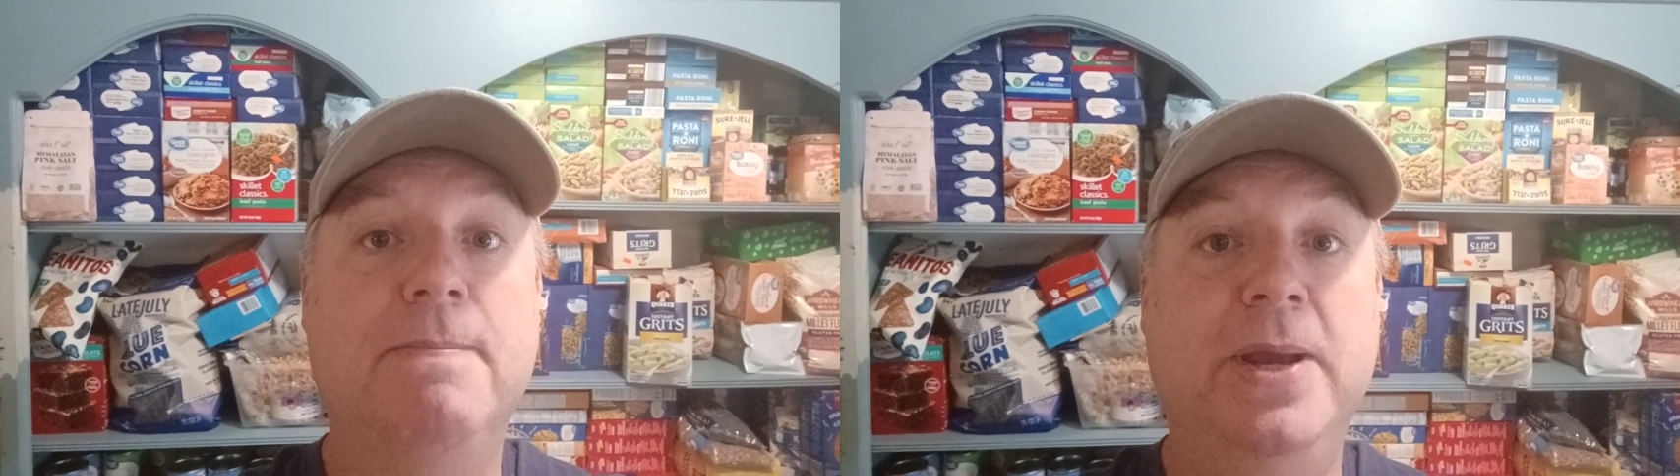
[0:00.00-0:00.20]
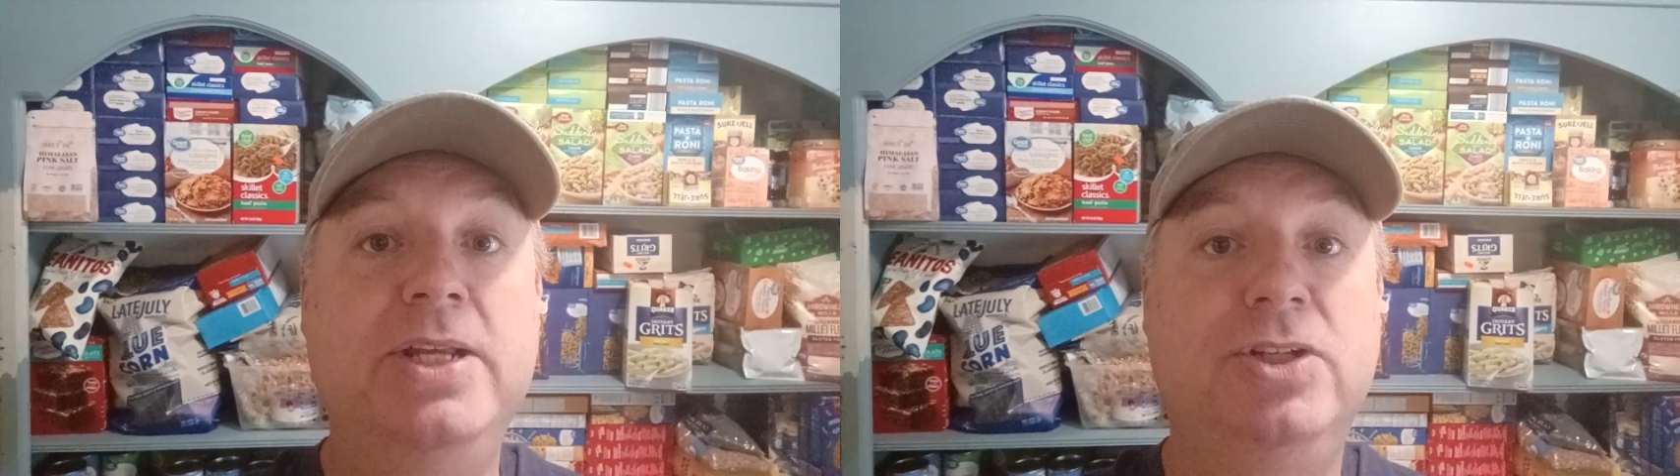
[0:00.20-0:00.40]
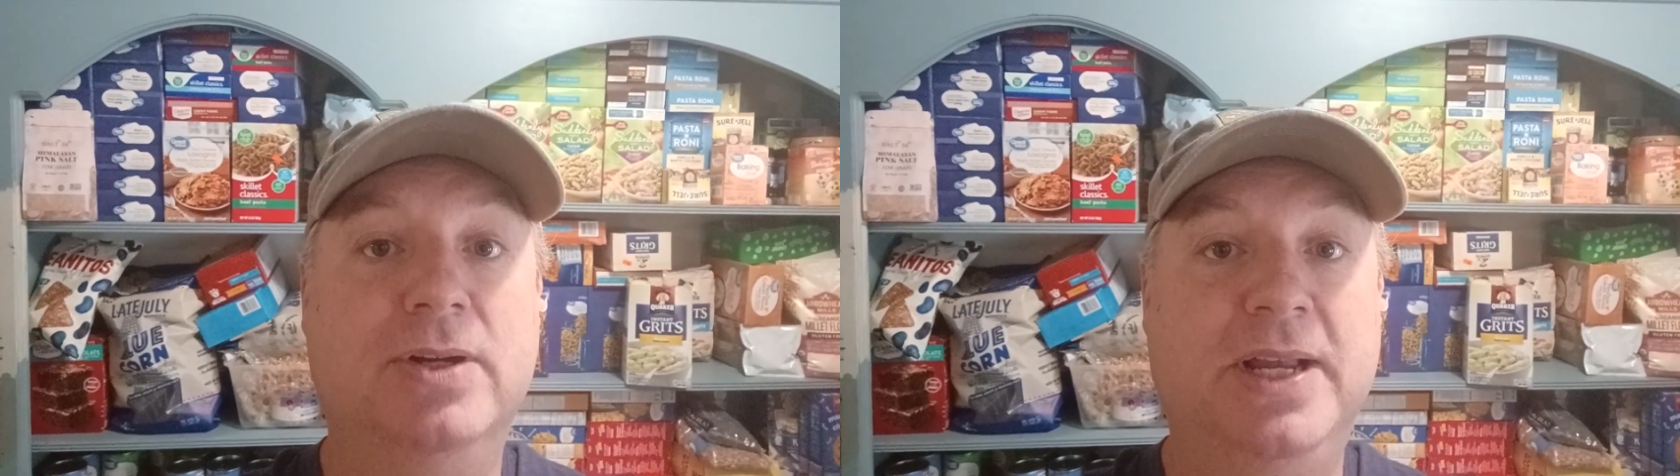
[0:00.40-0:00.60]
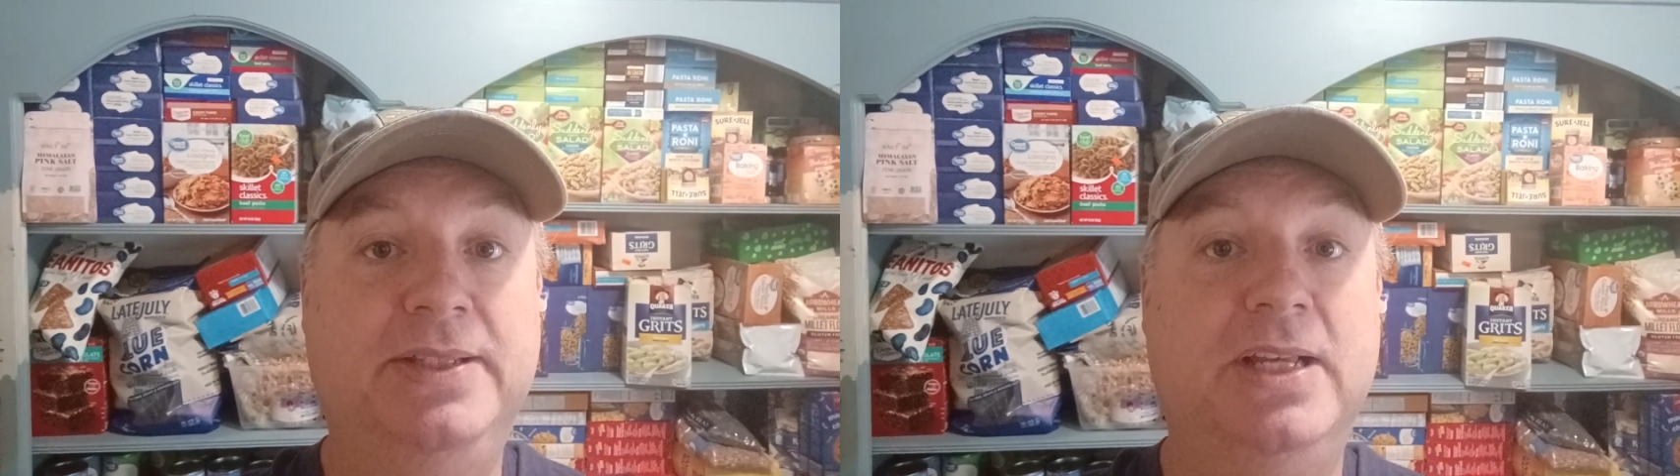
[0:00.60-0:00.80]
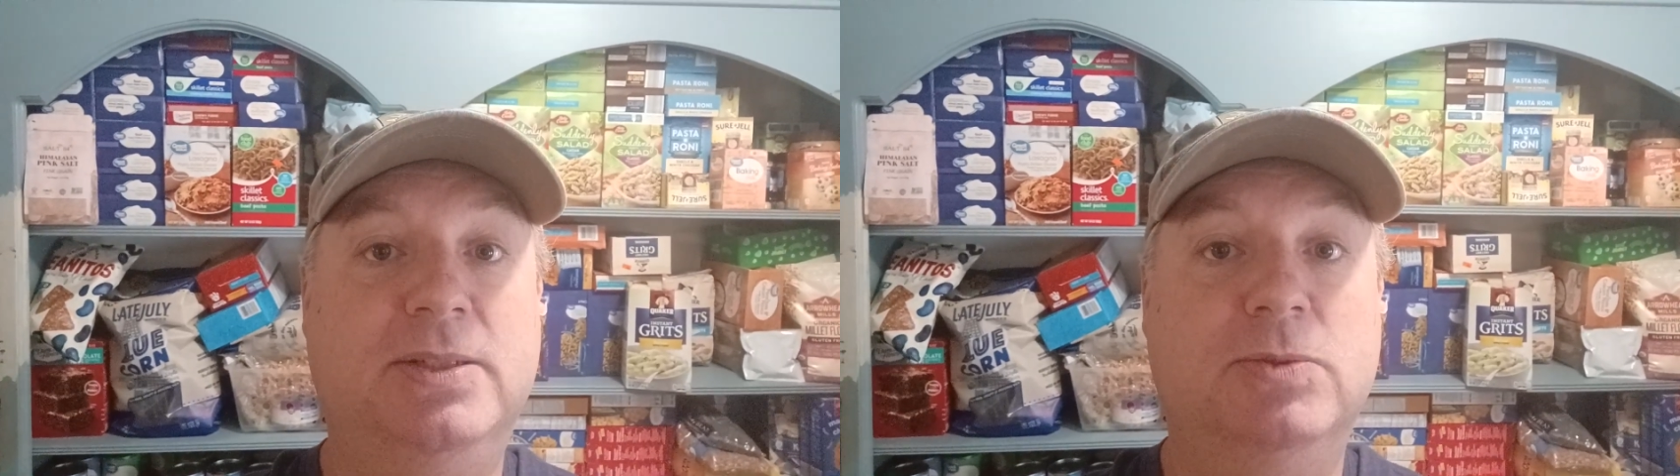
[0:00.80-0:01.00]
be sure and hit
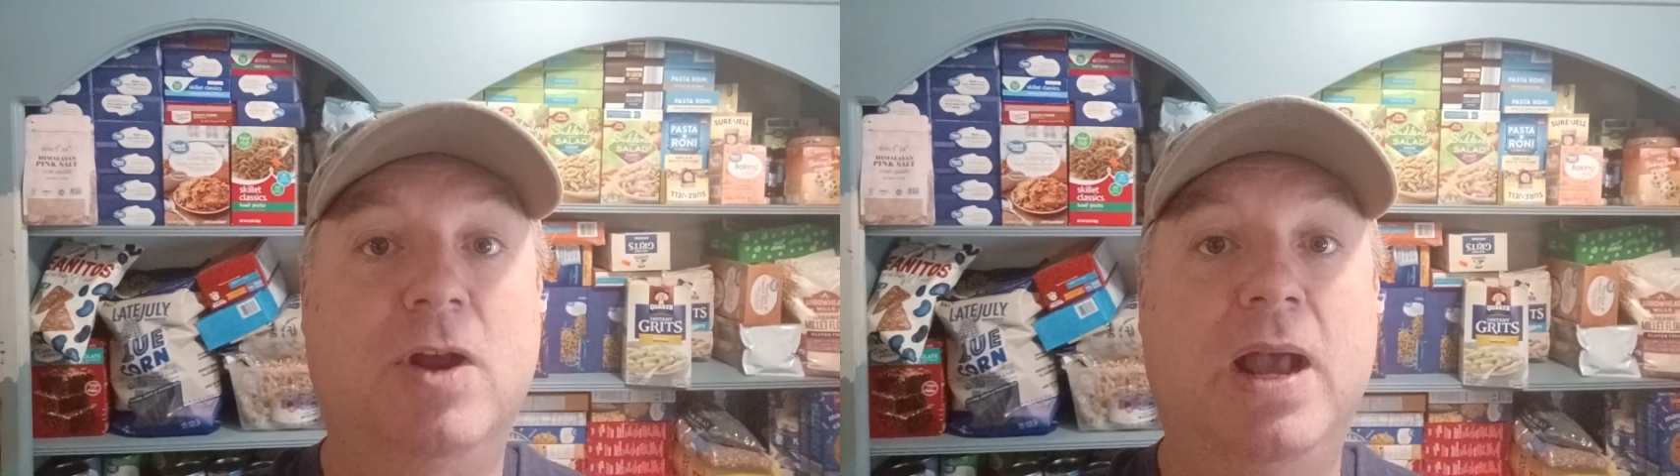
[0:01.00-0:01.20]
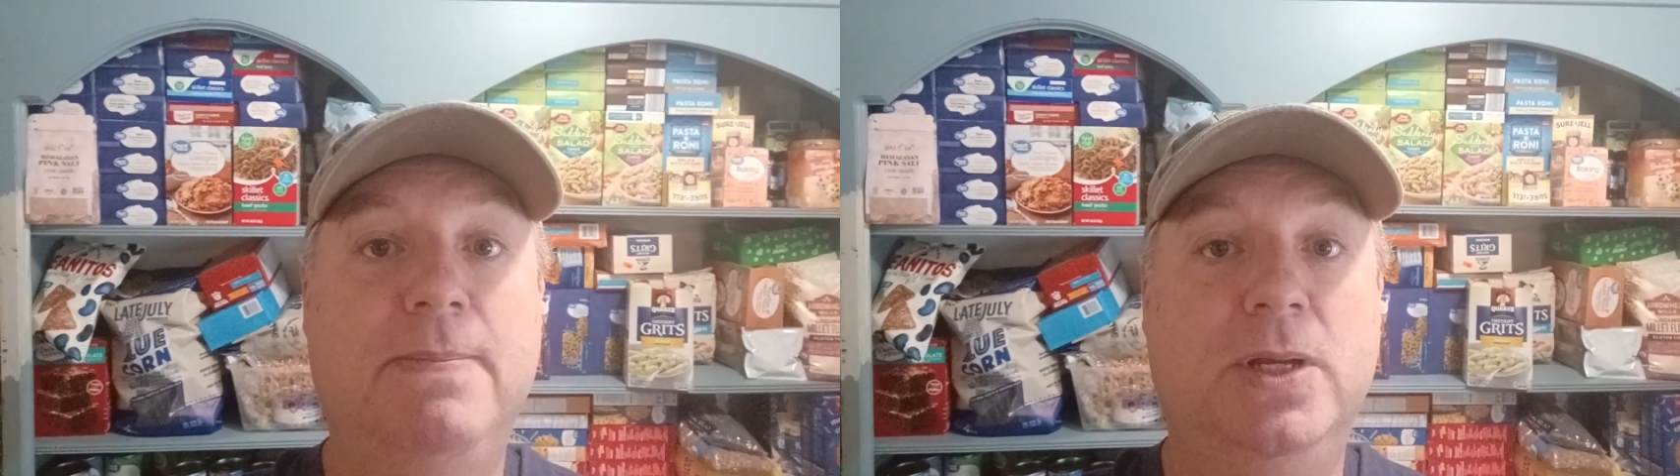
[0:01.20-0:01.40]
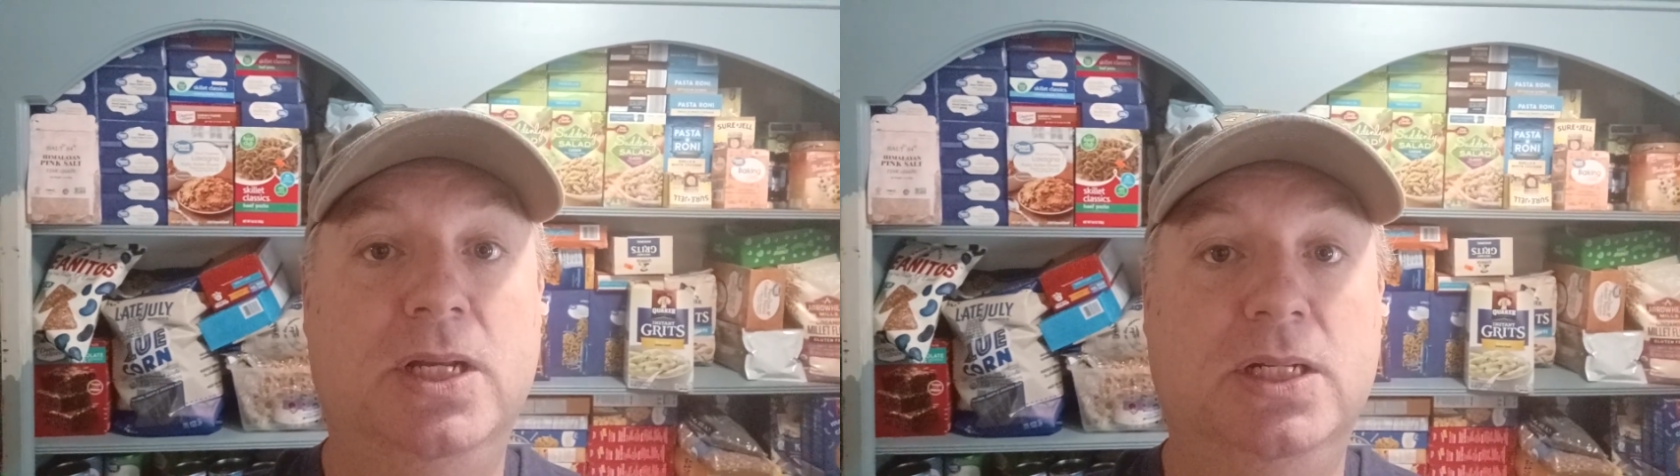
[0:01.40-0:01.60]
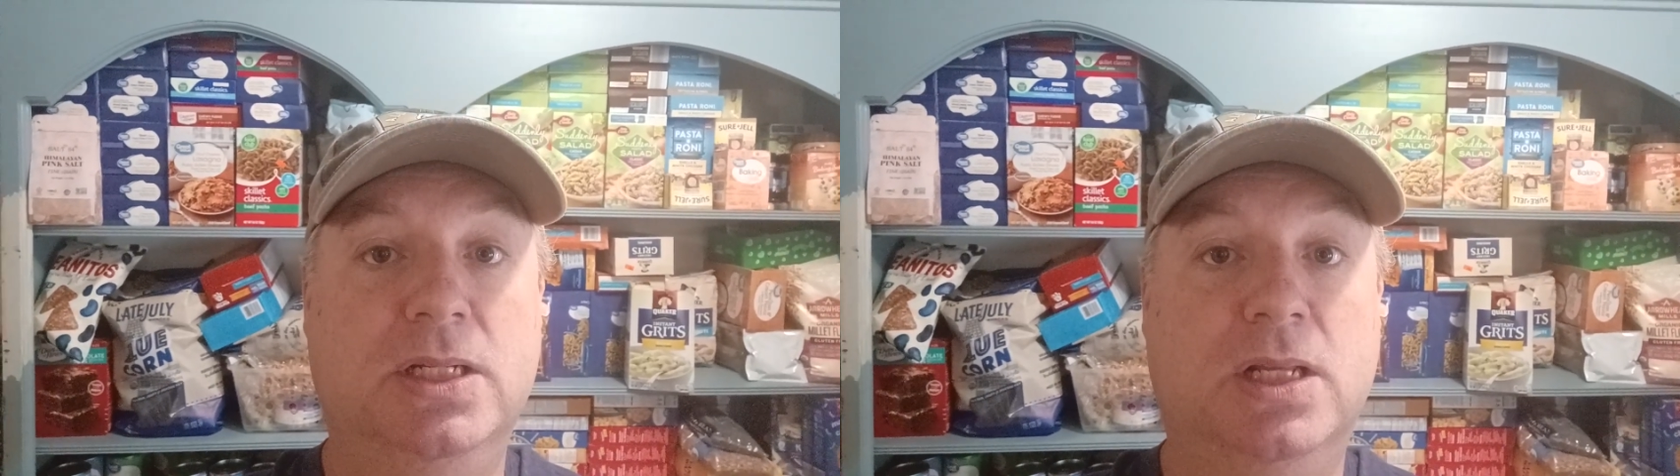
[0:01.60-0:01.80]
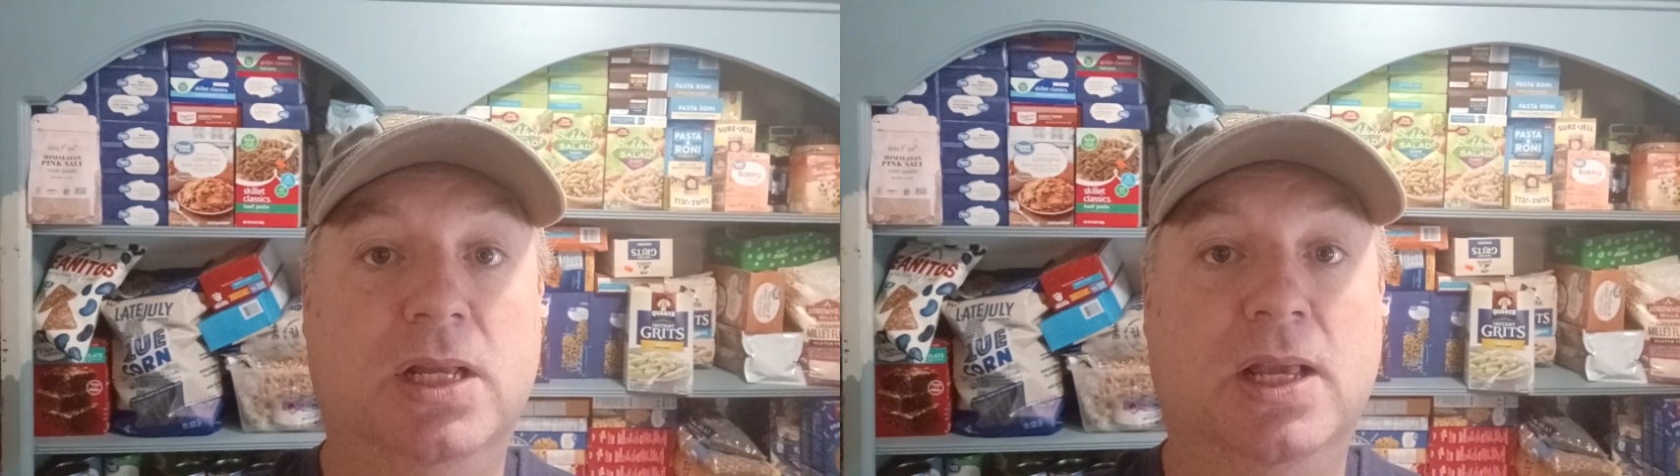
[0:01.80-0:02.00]
that subscribe button.